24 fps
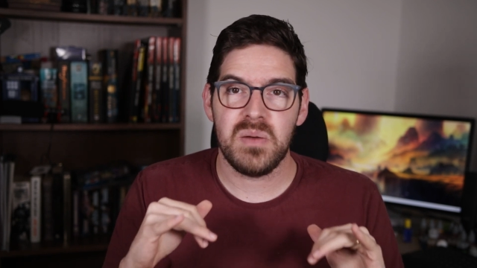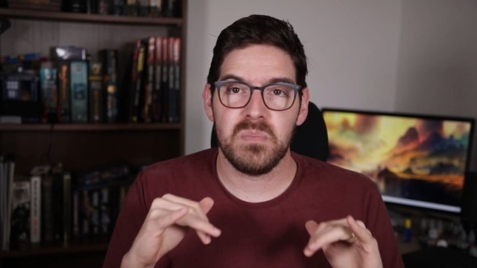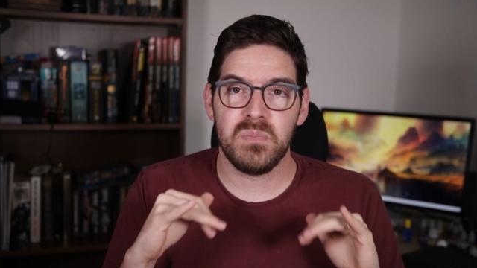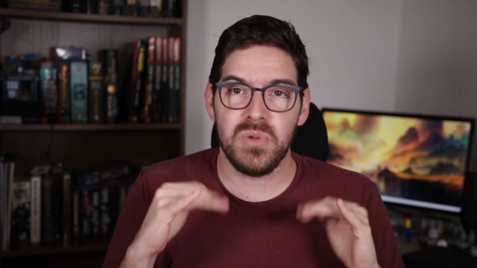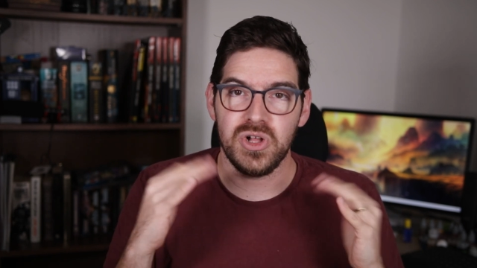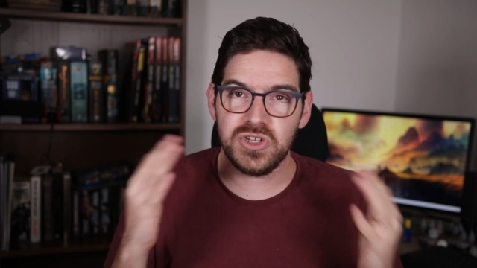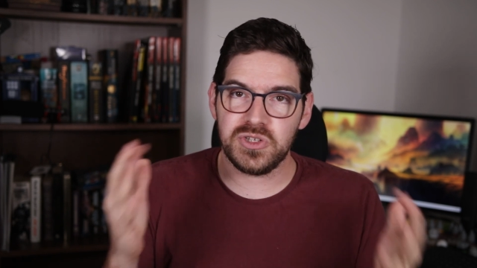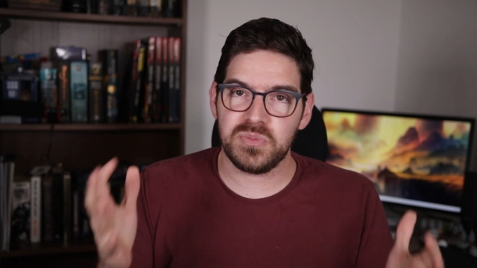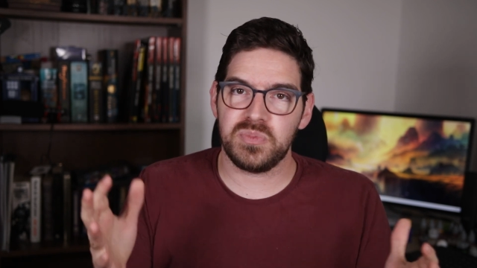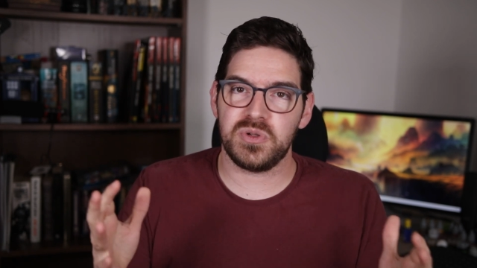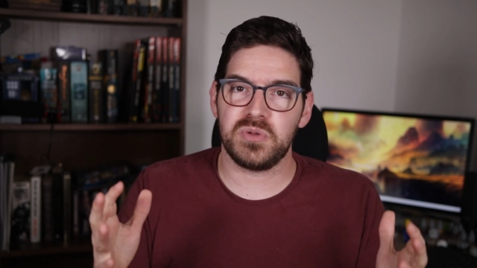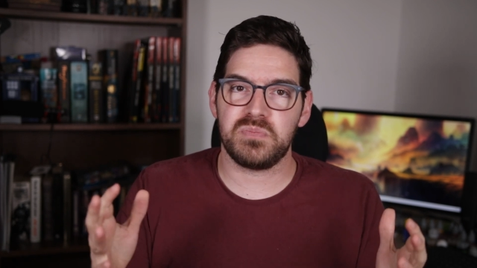
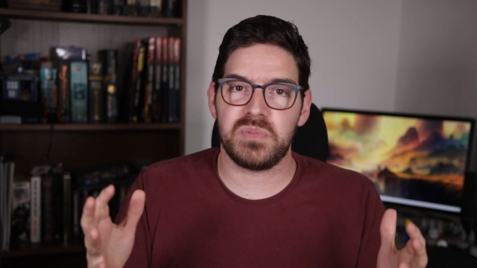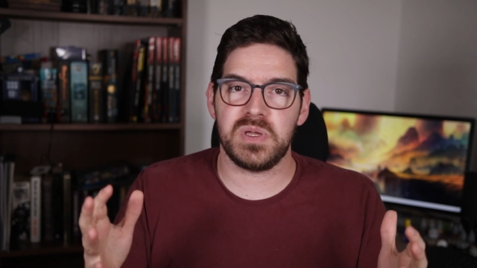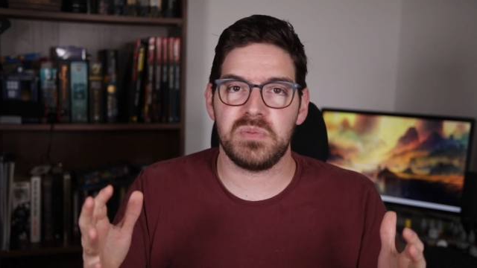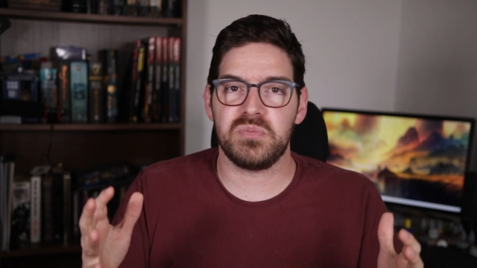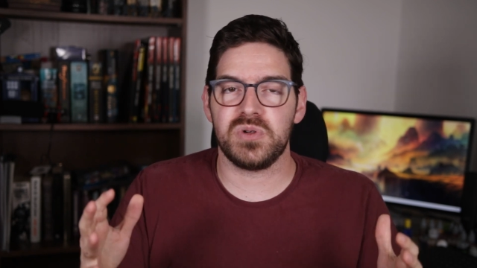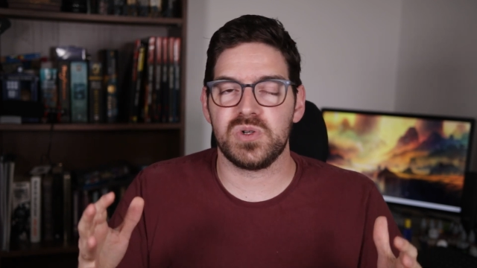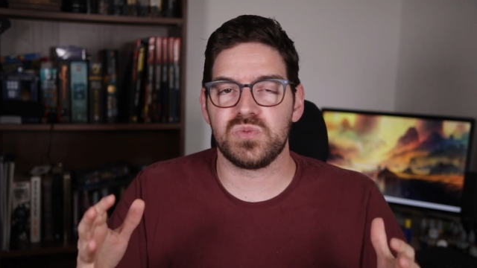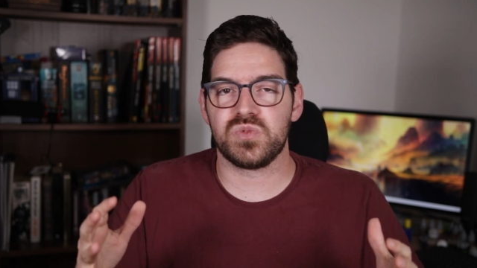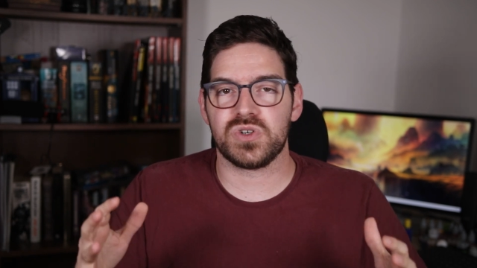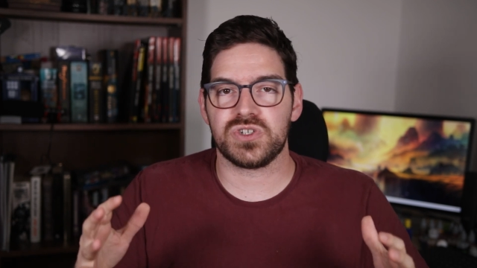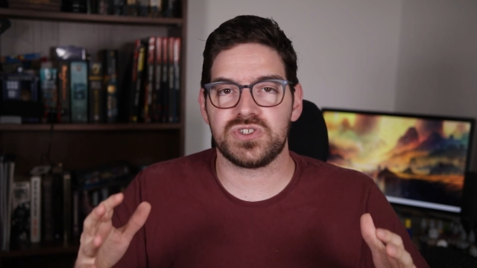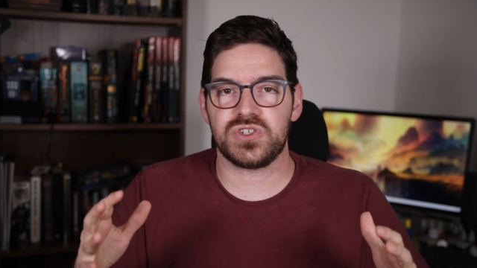multiple
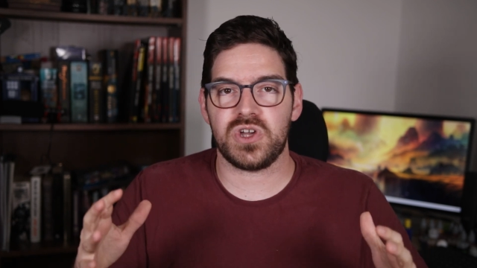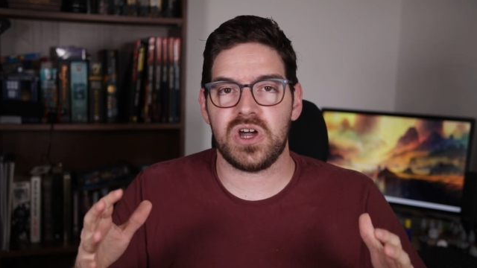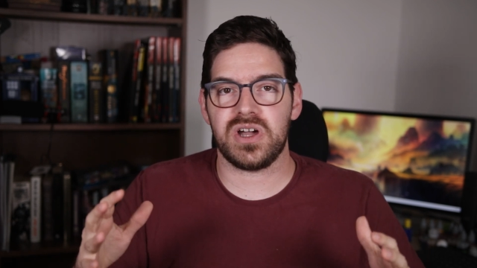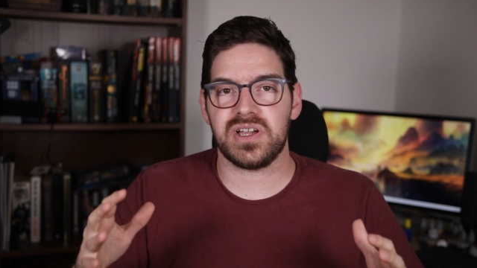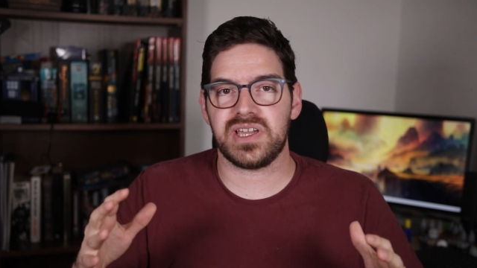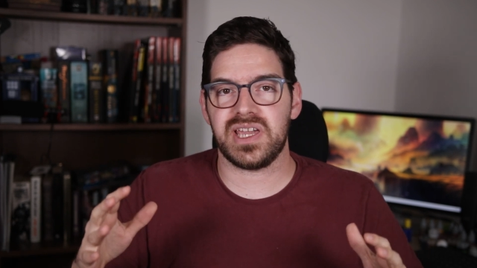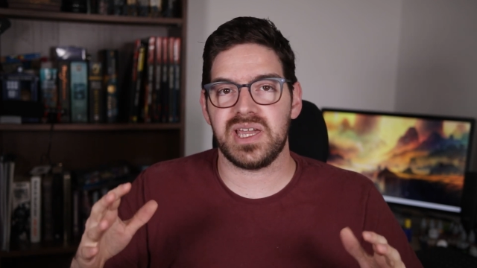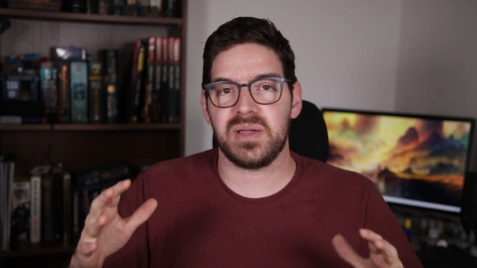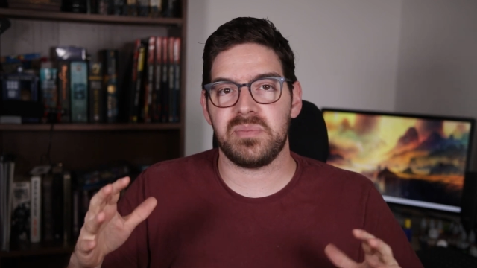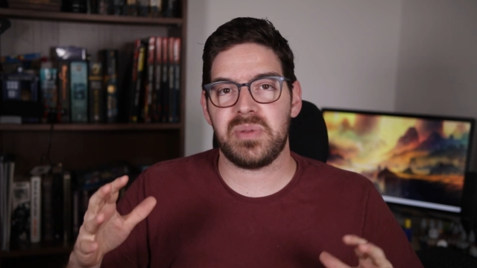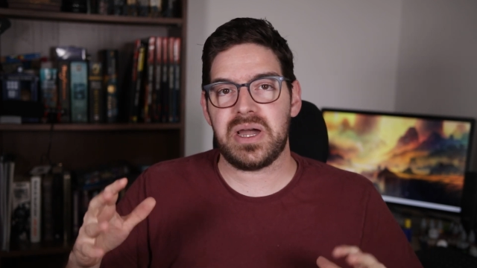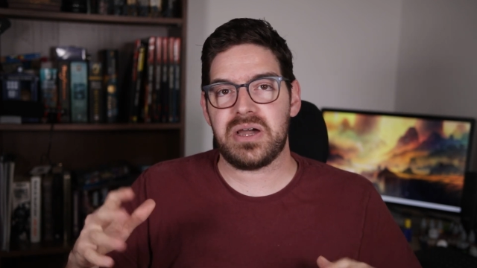people were
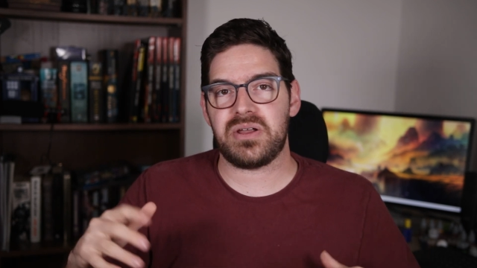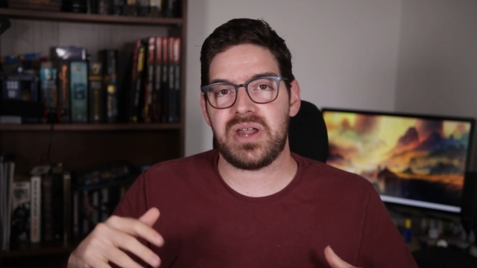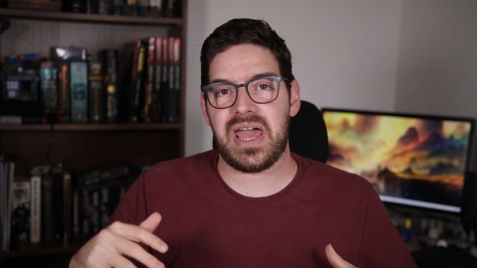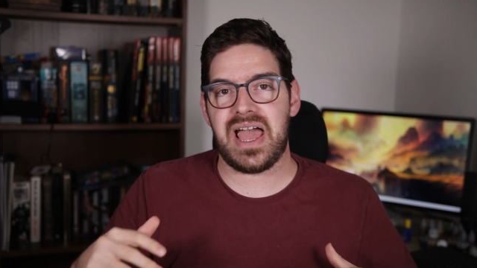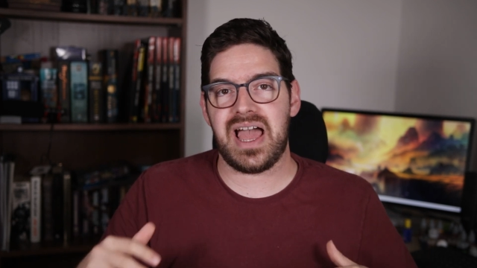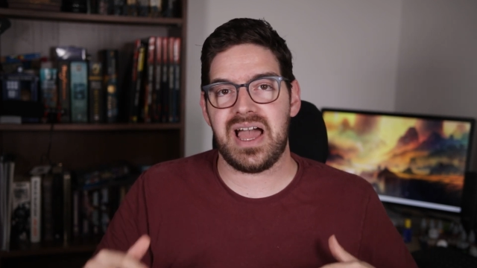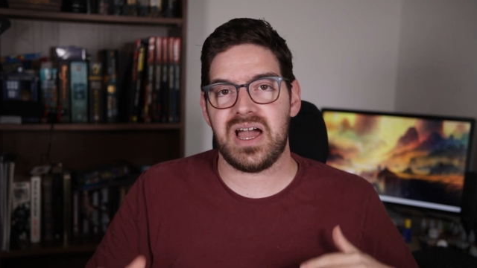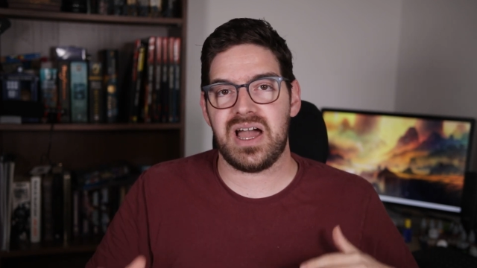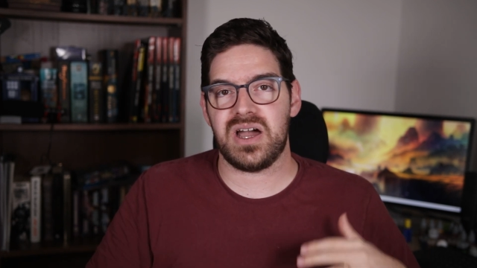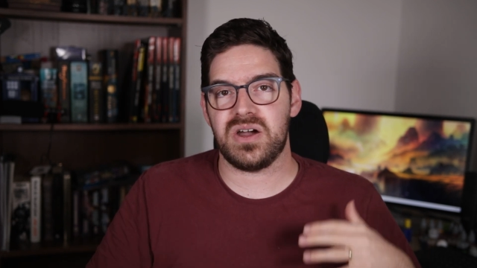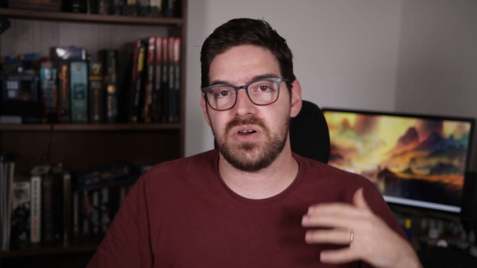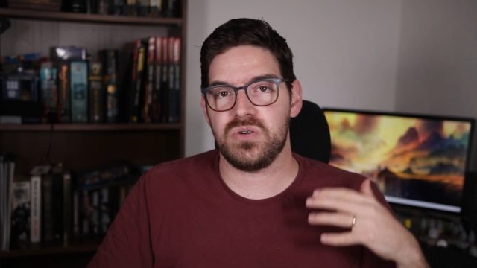talking about
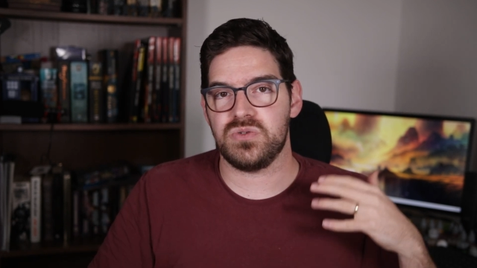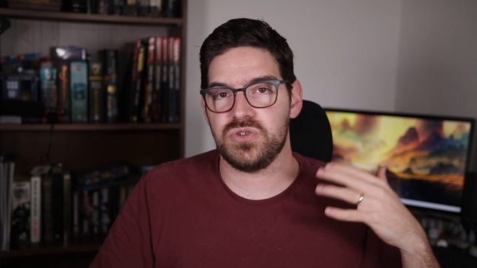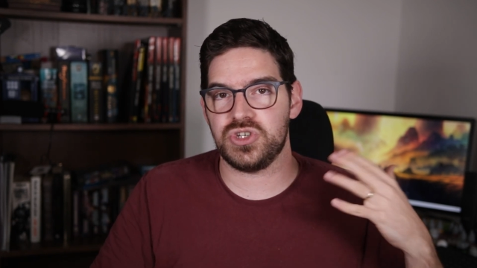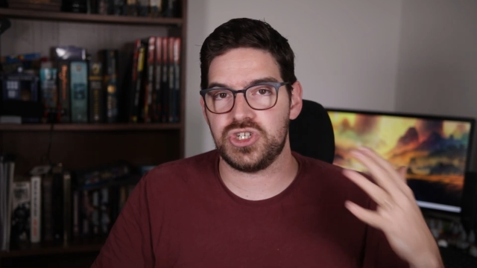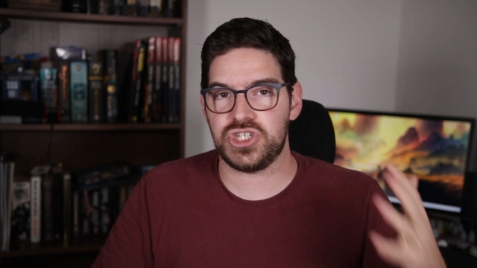how